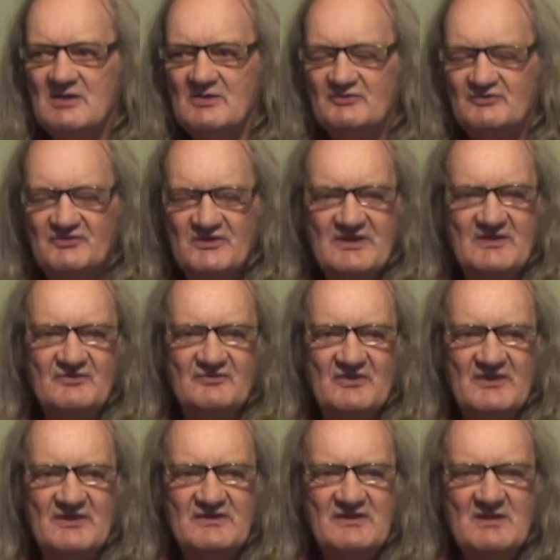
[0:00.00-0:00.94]
she's
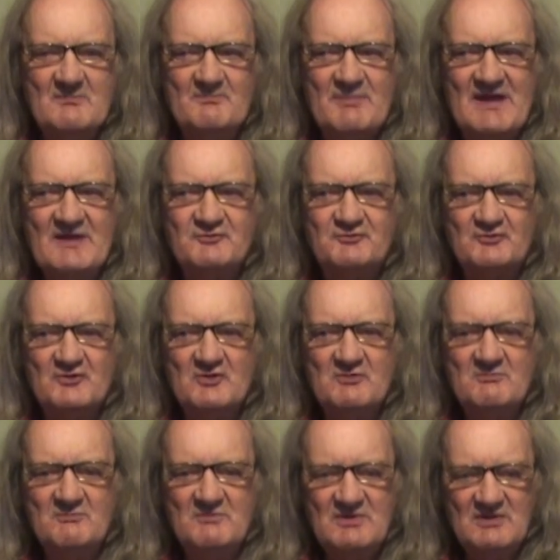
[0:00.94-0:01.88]
in the
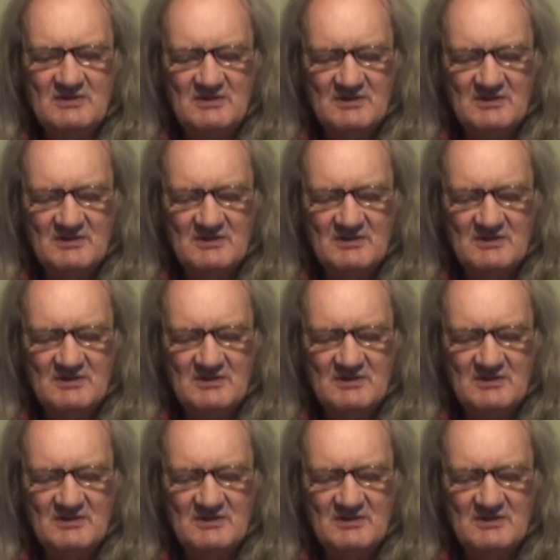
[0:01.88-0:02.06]
bedroom.